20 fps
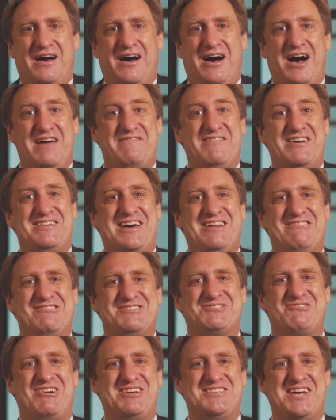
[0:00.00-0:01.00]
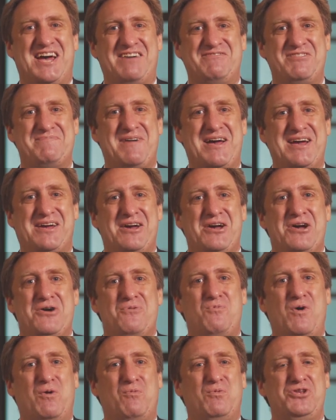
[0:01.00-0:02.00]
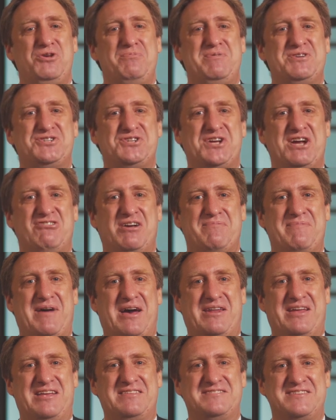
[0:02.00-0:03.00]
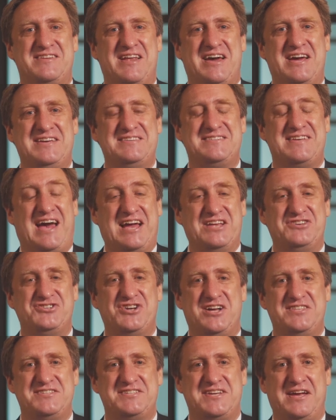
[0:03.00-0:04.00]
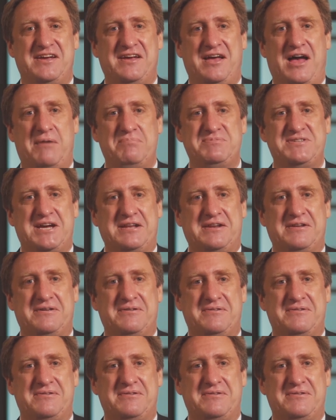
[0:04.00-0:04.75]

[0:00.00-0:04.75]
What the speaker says: Hi Vandana, it's great to have you back. What will you be sharing about in today's HR Tech Update?